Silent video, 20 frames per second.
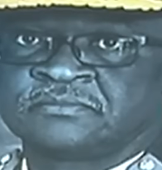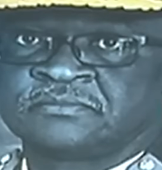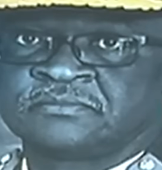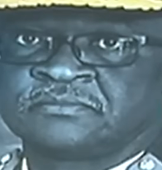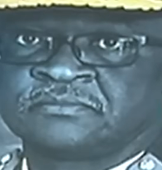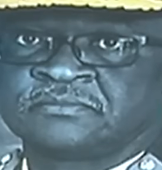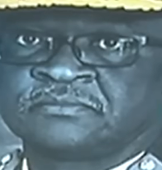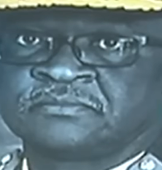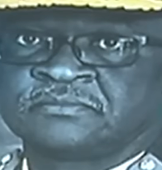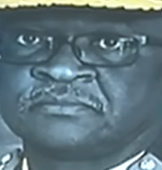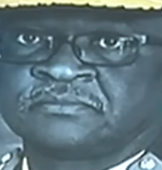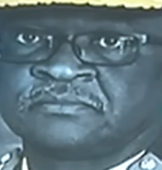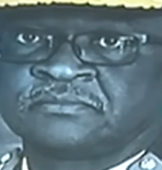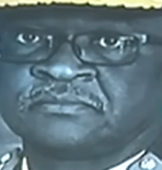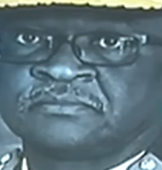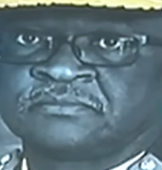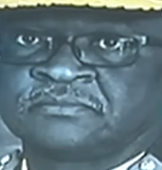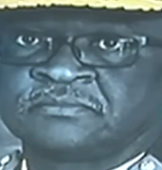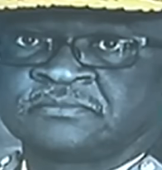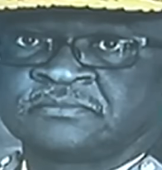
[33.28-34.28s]

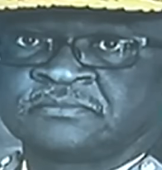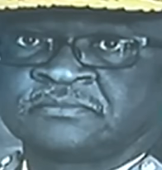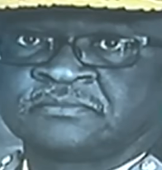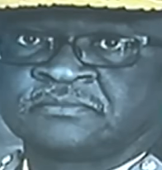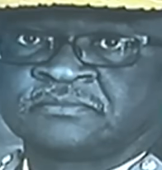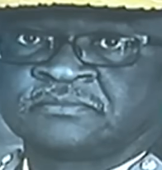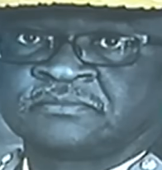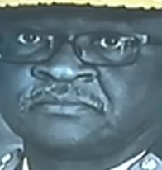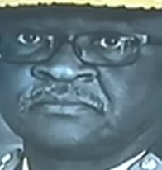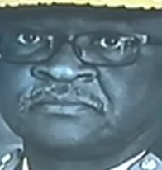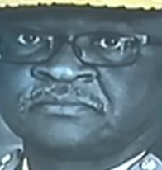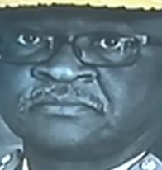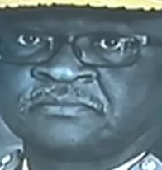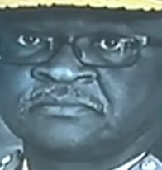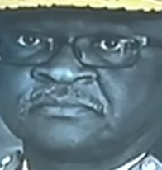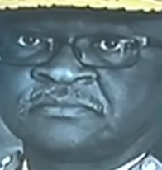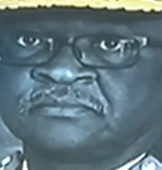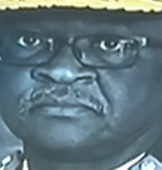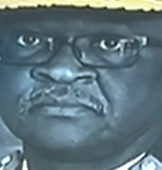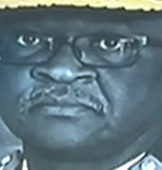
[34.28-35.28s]

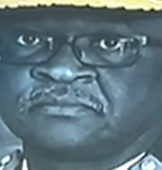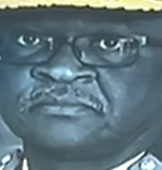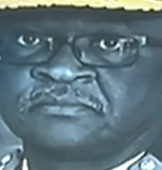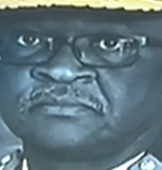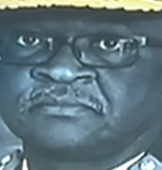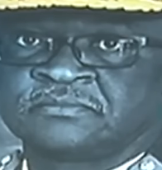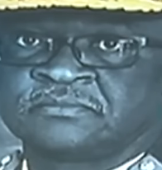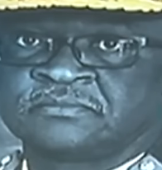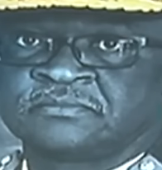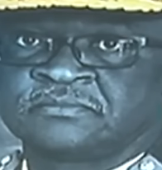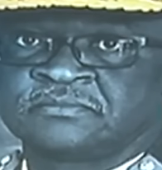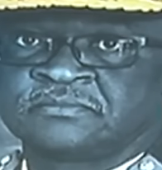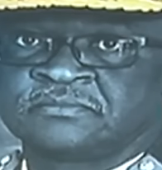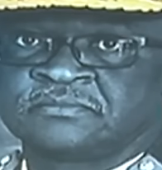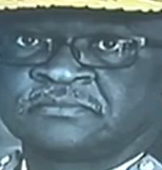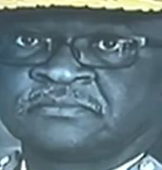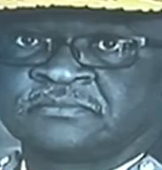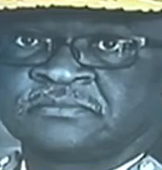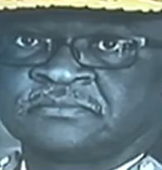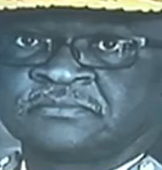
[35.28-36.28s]

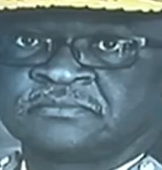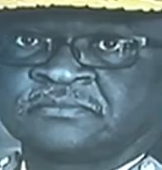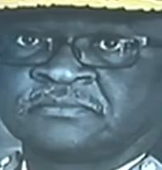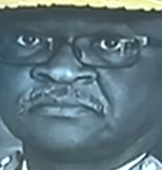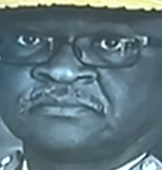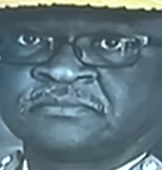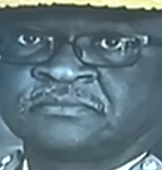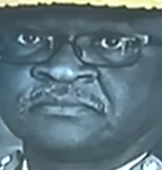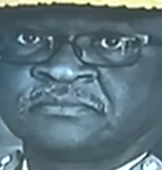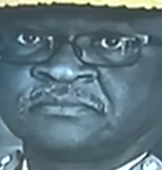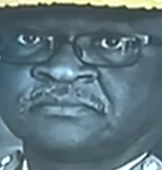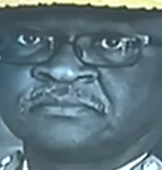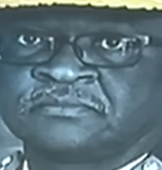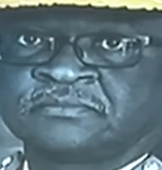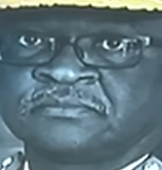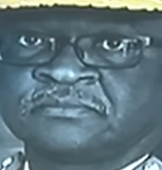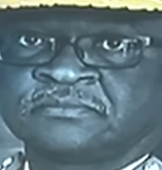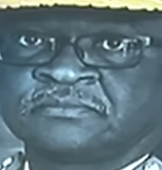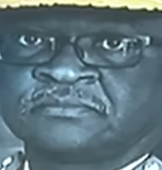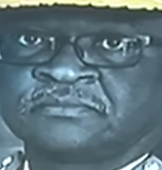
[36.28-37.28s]

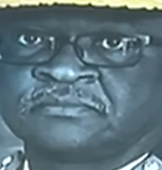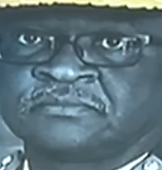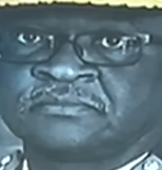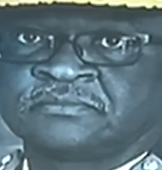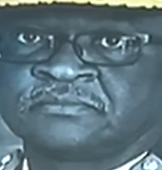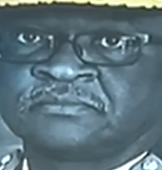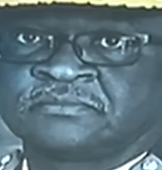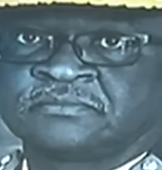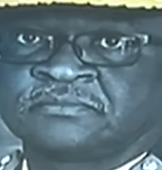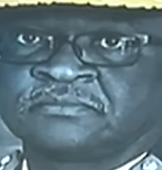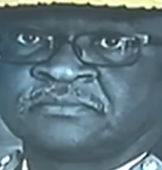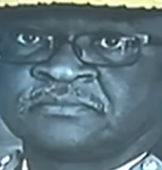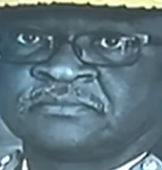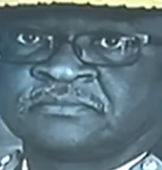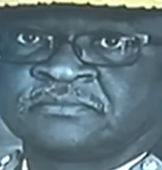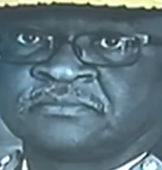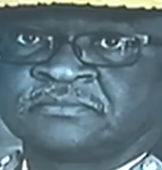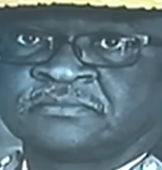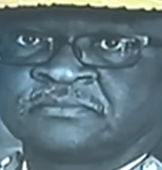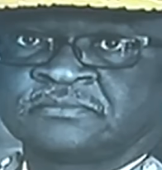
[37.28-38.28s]

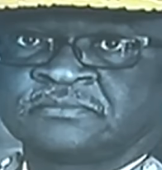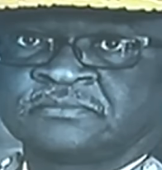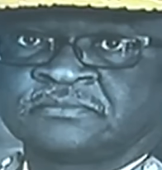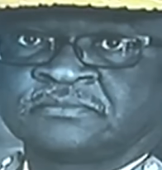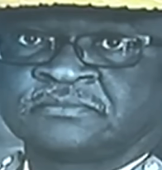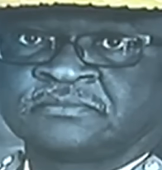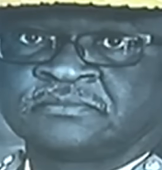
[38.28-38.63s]
No words are spoken by the person on screen.